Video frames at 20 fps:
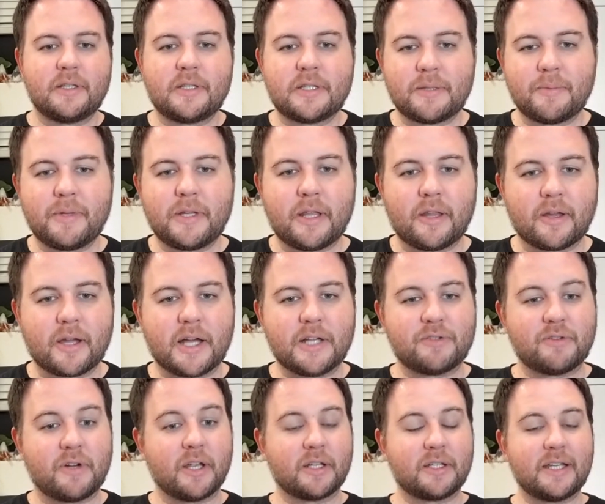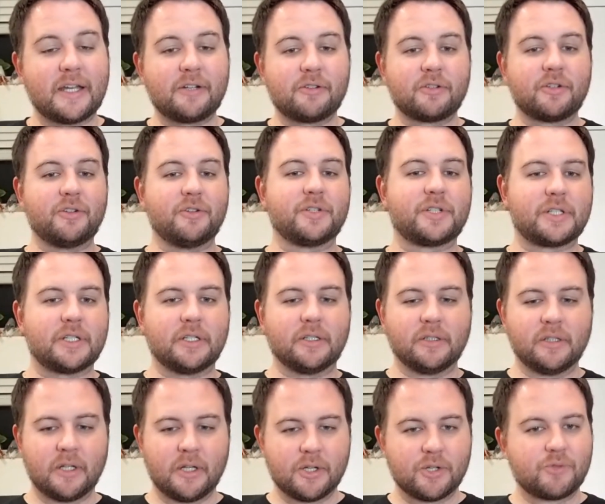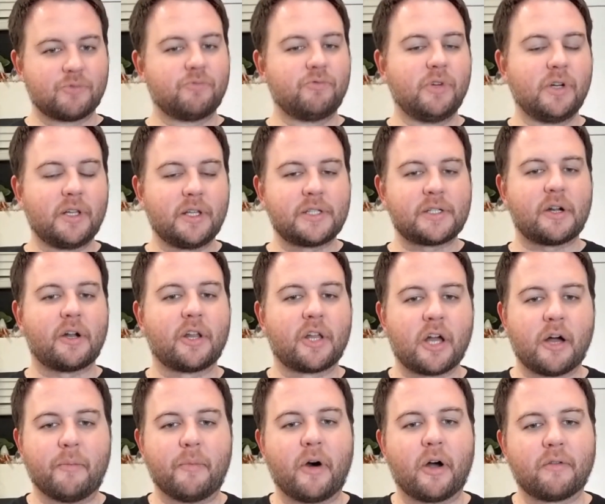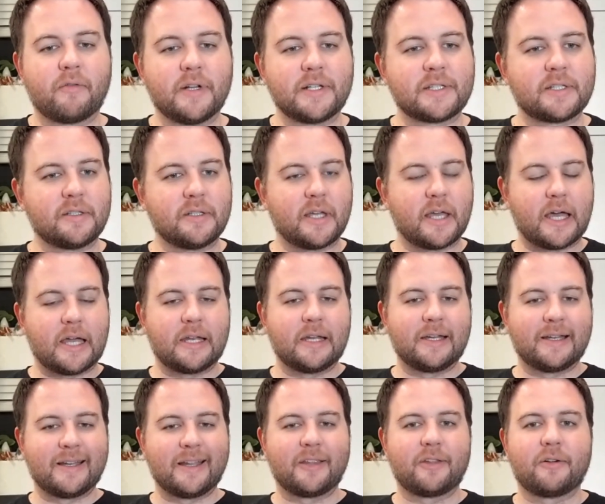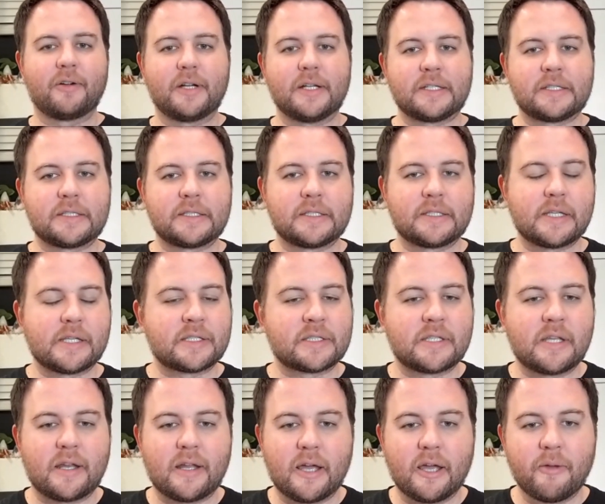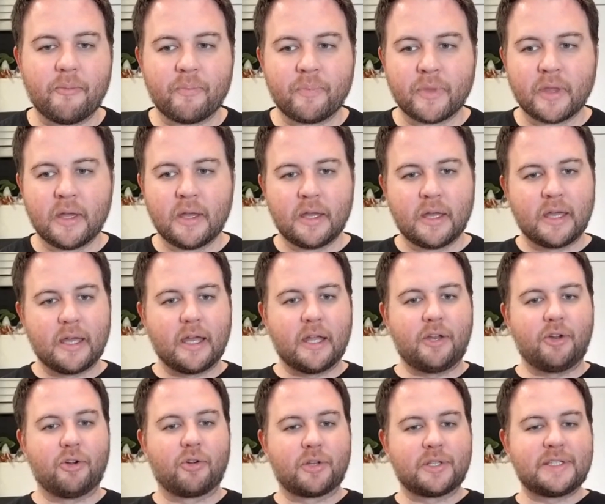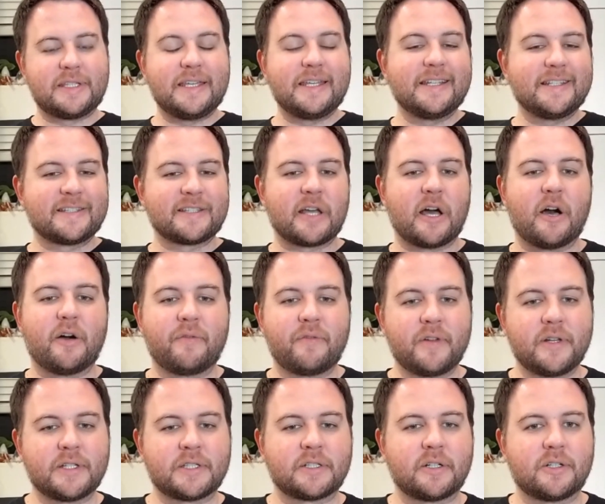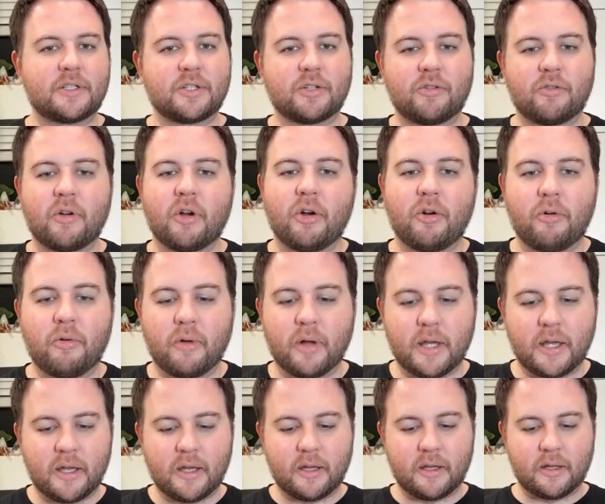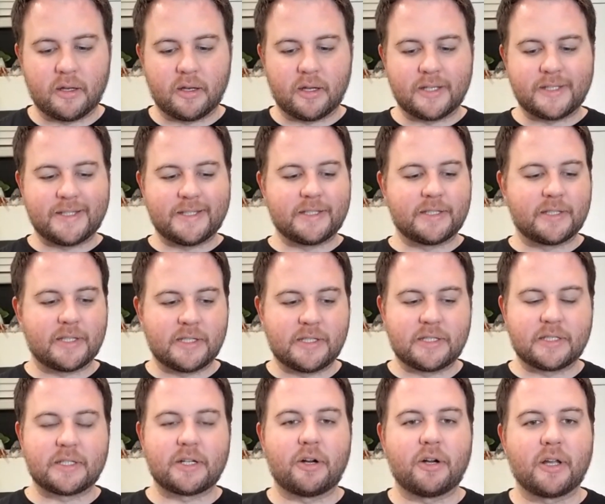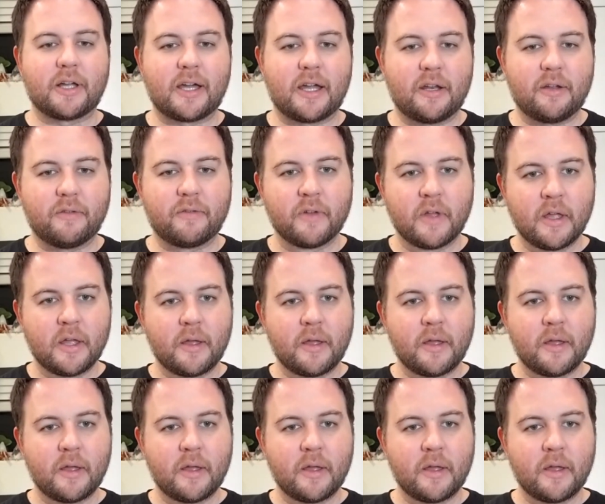some of the other guys, right? Daniil Gushchin really started to come on recently, had another assist tonight, and you're seeing his confidence start to grow. And as he's he's starting to kind of